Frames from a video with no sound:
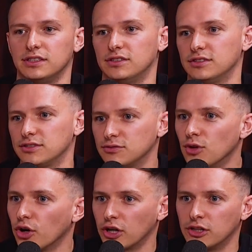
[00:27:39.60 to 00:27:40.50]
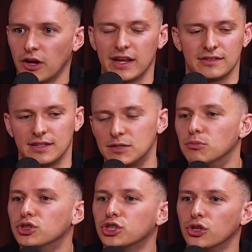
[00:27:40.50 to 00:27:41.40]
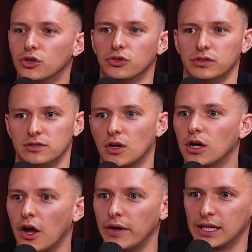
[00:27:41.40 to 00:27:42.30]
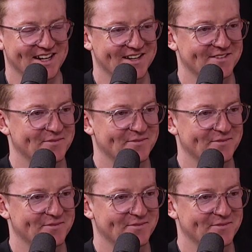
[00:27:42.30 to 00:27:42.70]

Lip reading: It's not going to go, it's matured. It's not going anywhere.